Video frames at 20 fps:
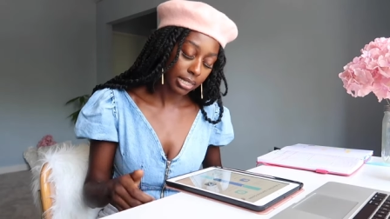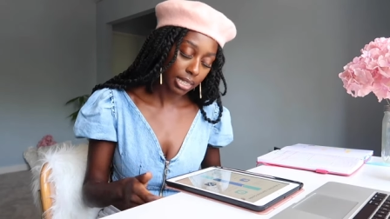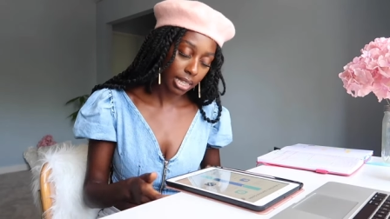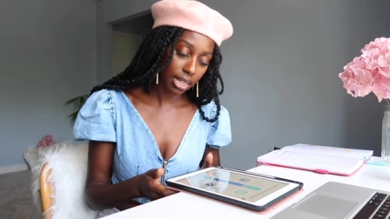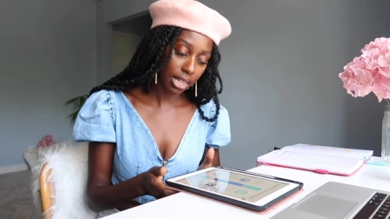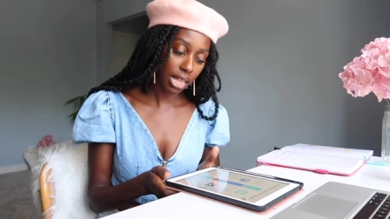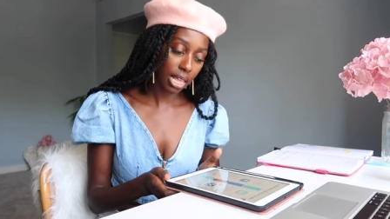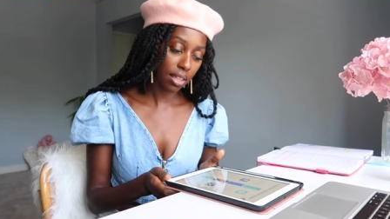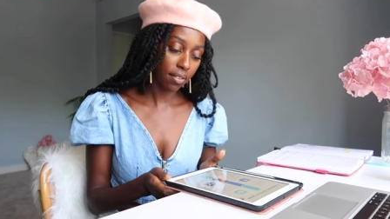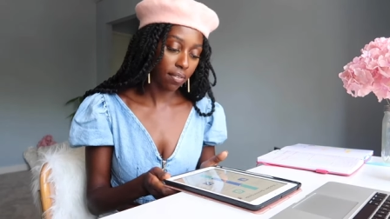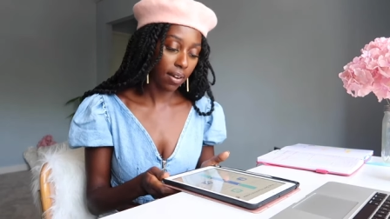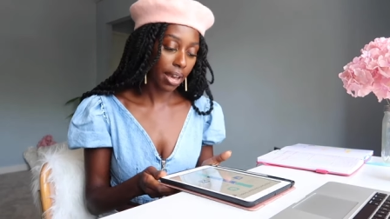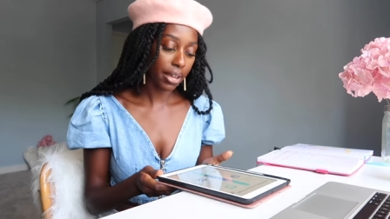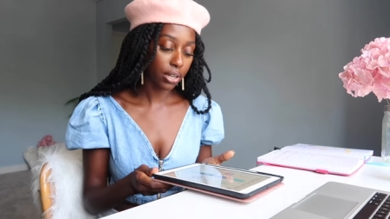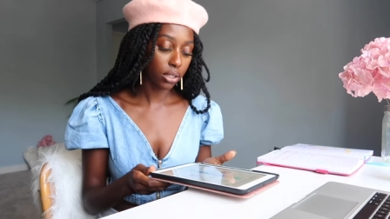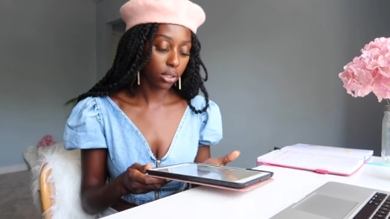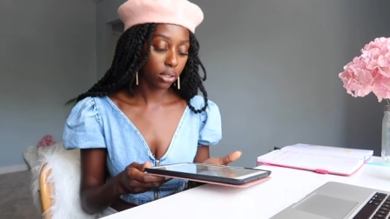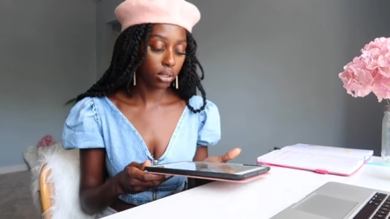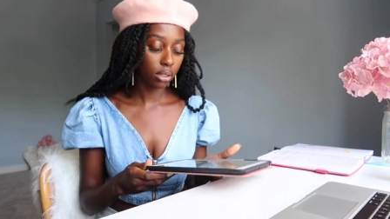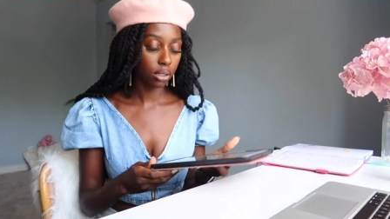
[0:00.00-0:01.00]
the
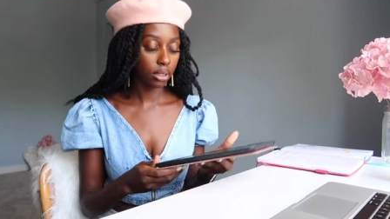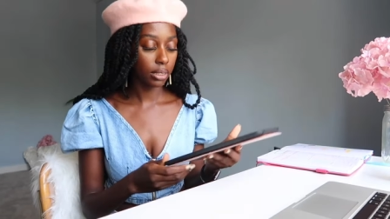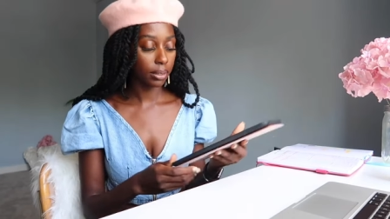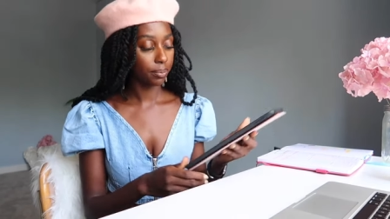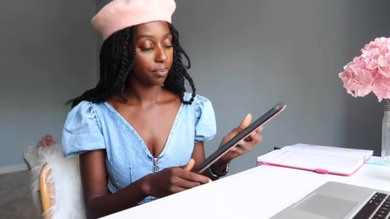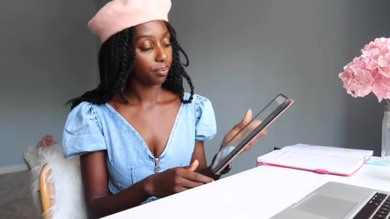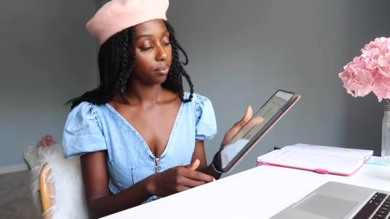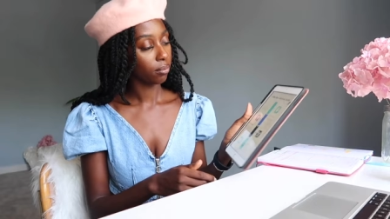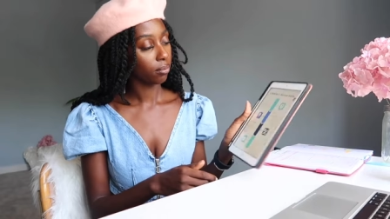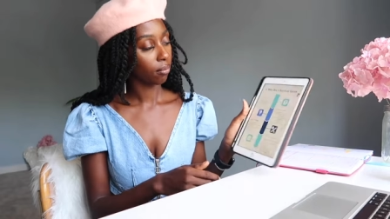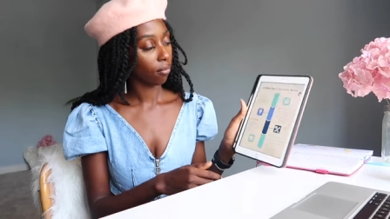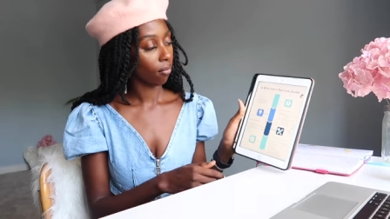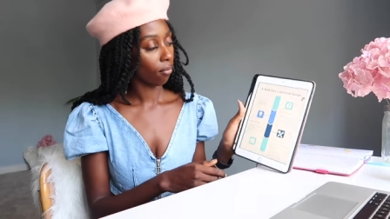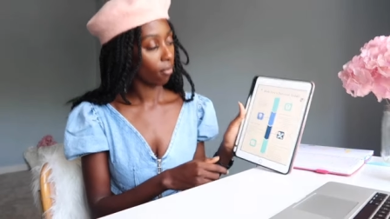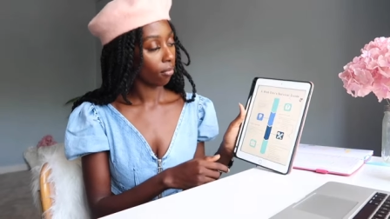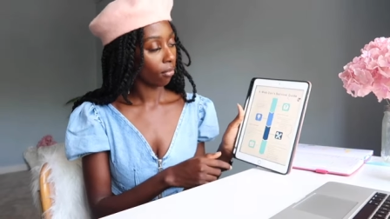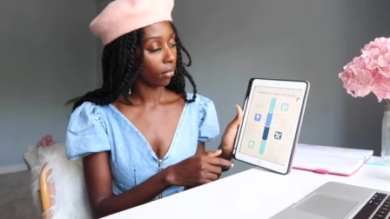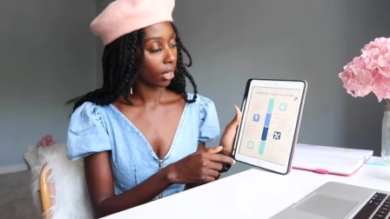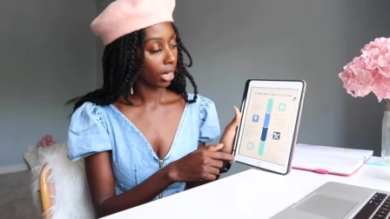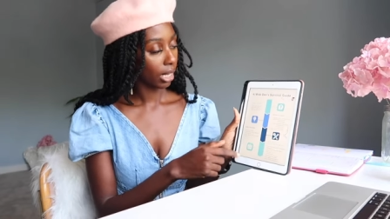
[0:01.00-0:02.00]
final
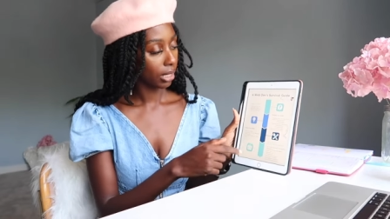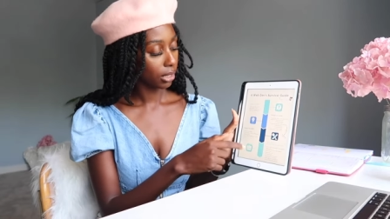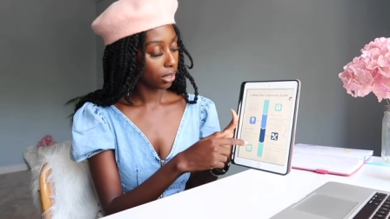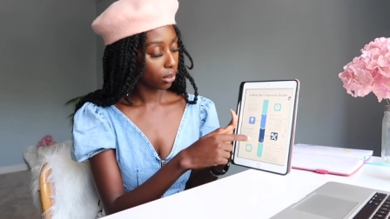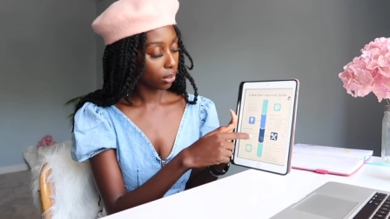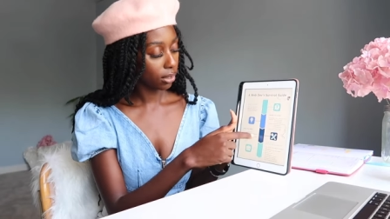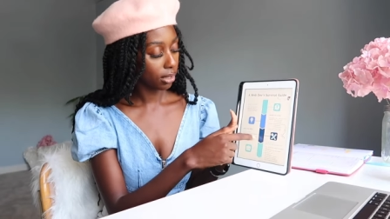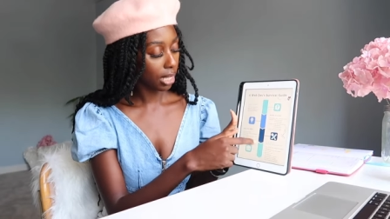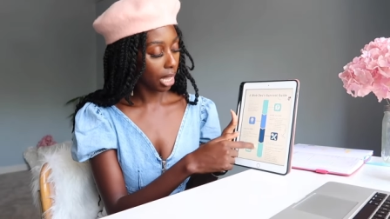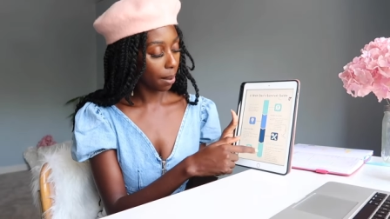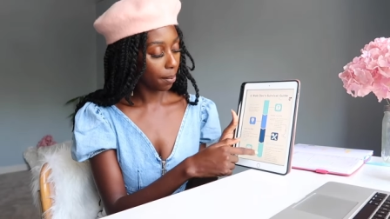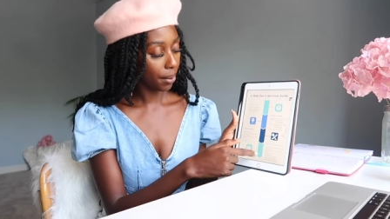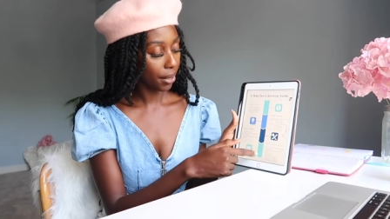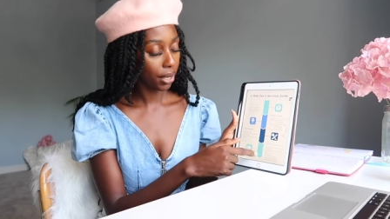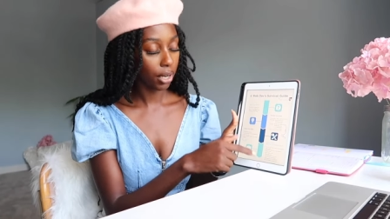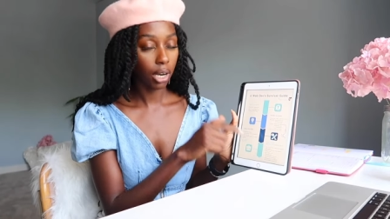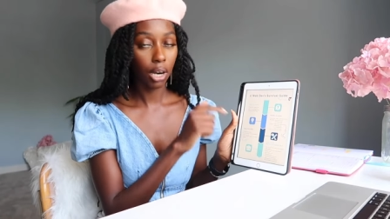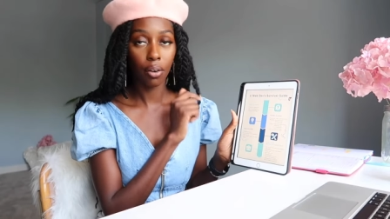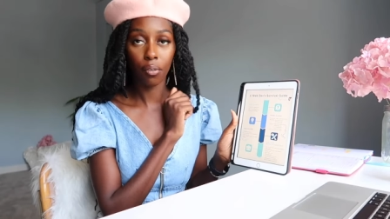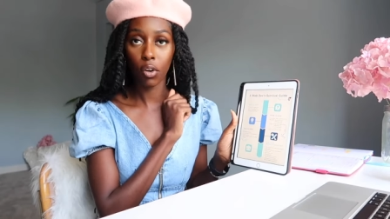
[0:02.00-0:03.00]
little stop here
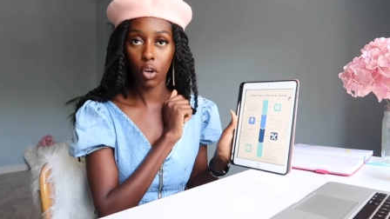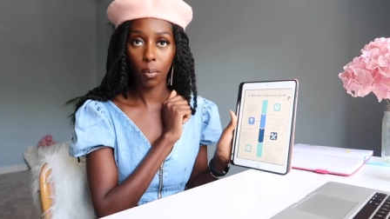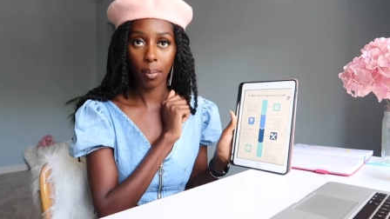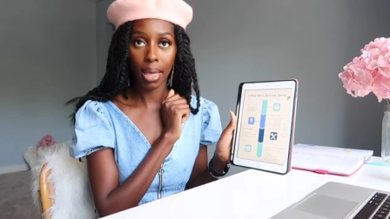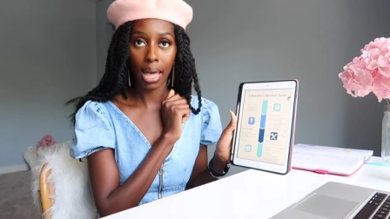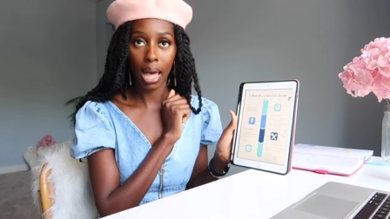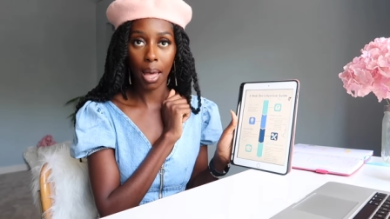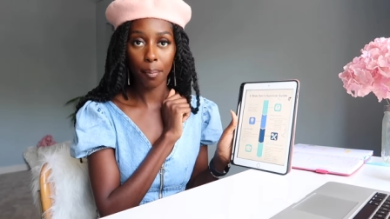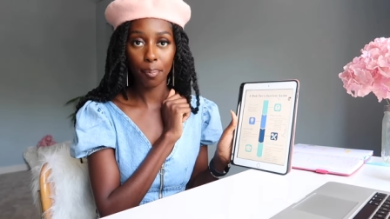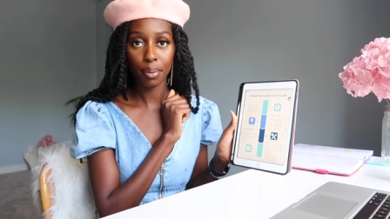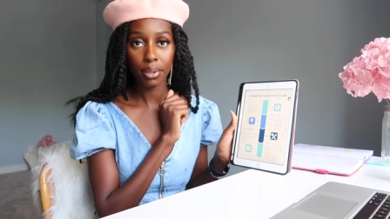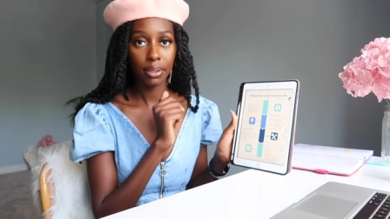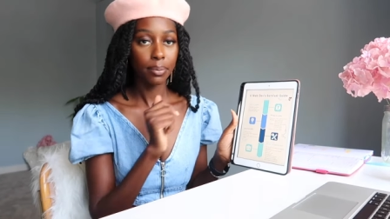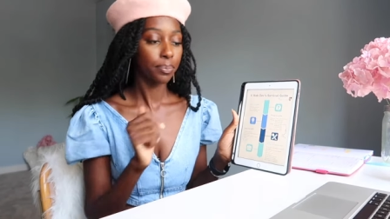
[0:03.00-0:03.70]
in our roadmap